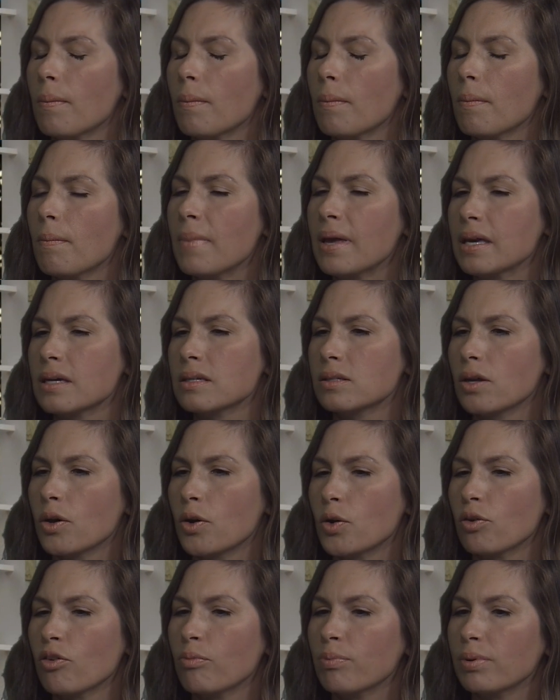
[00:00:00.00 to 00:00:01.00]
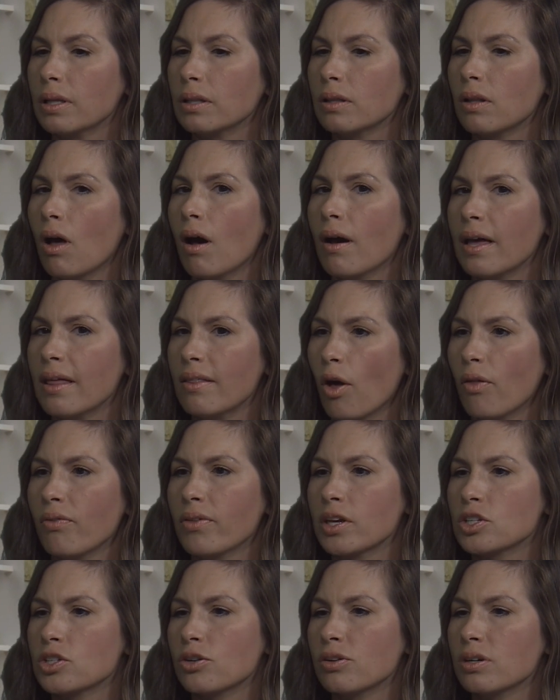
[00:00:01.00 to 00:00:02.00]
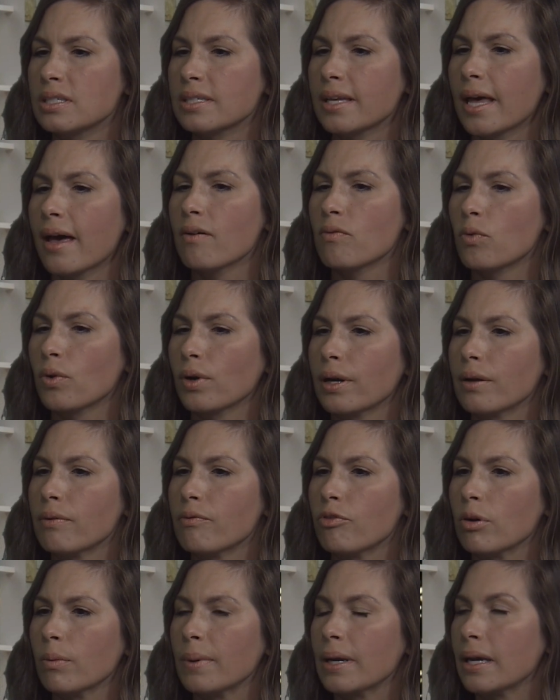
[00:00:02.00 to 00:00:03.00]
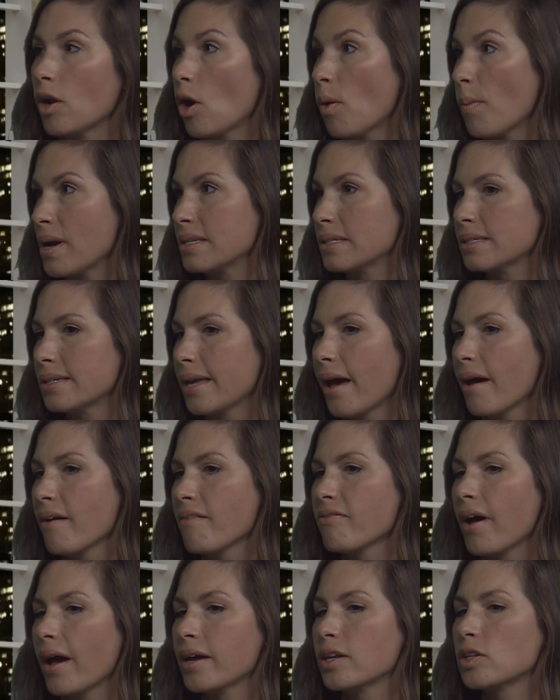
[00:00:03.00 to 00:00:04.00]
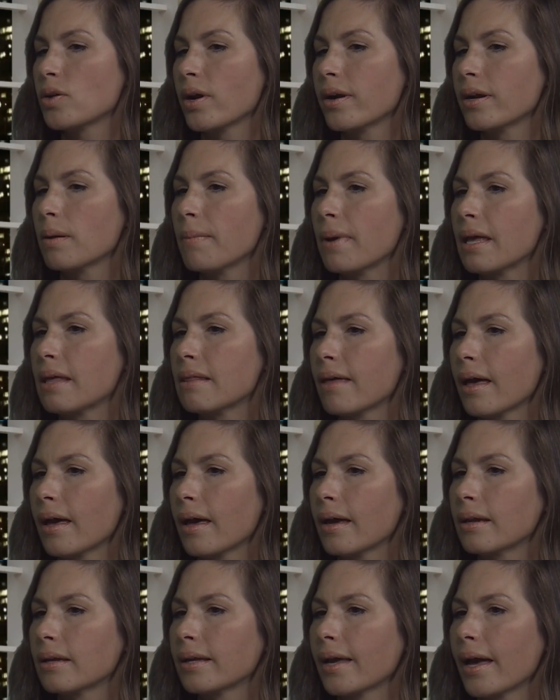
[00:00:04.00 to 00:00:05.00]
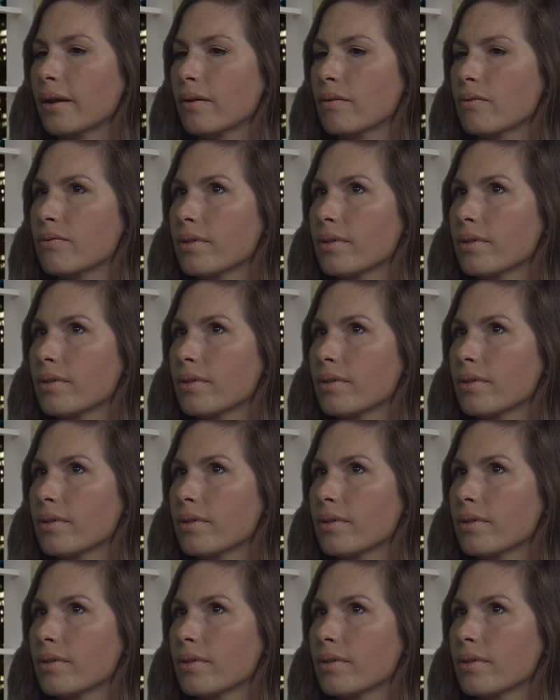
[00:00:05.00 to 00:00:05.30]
me as the owner of Blood Law and all the attorneys I have working for me and all my staff, I try to make that kind of